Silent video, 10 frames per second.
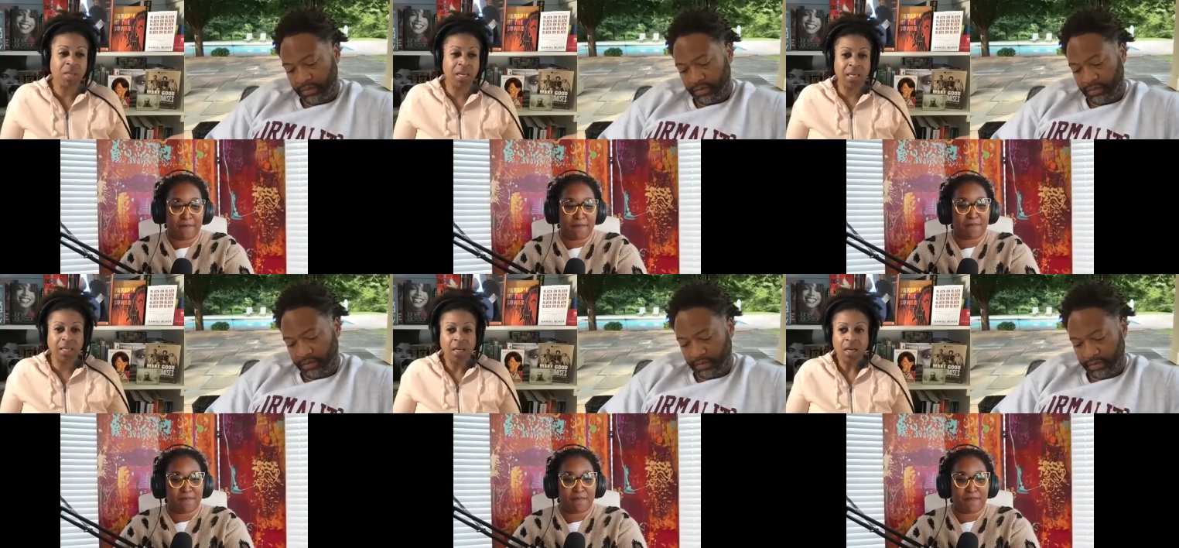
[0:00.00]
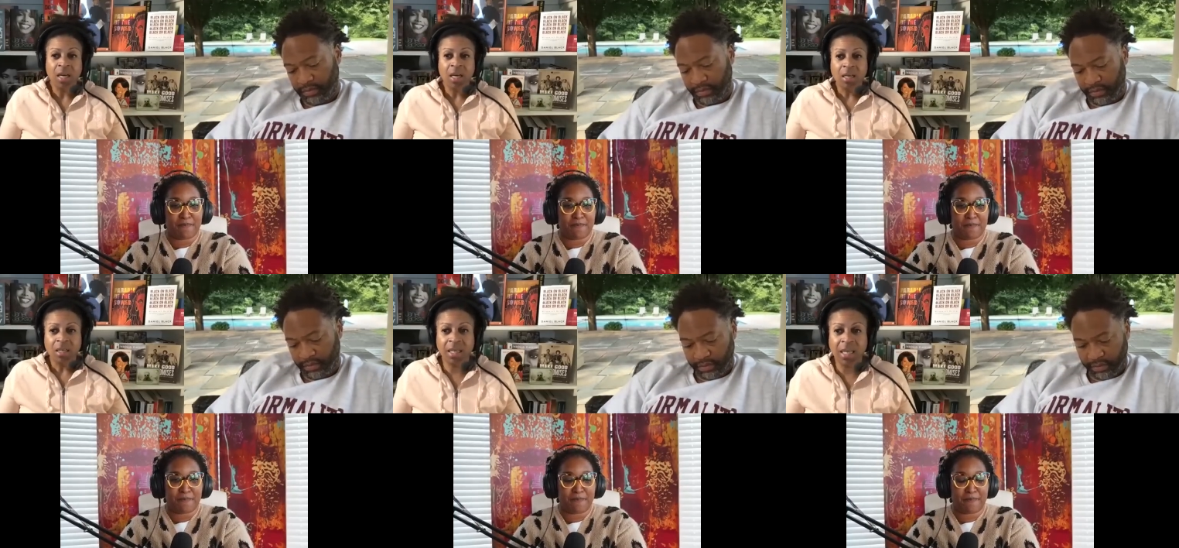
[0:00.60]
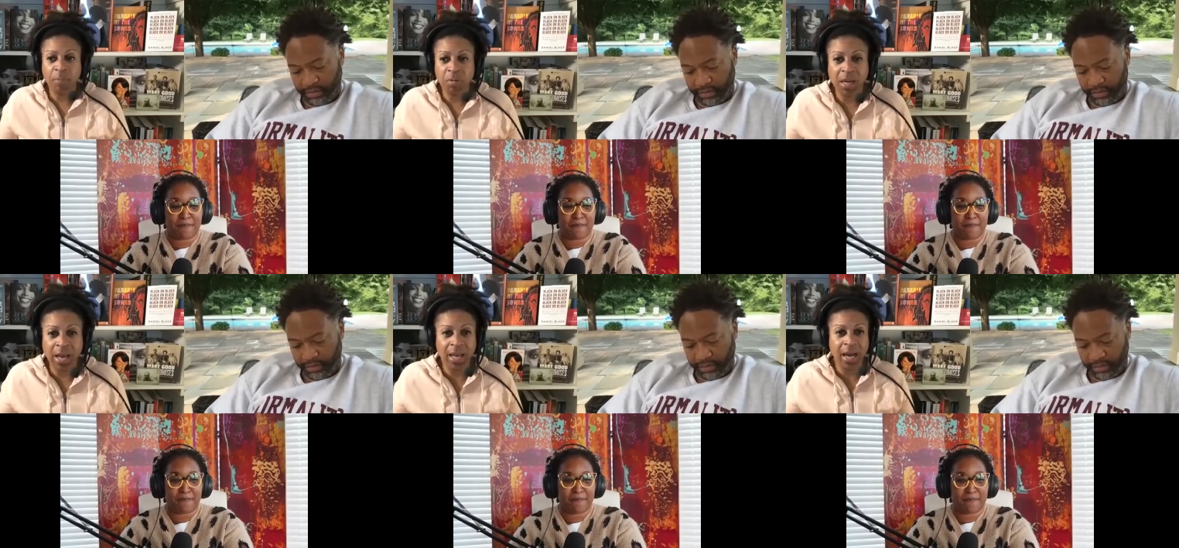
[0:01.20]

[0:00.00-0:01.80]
Speaker 1: you, I'm thinking, can they put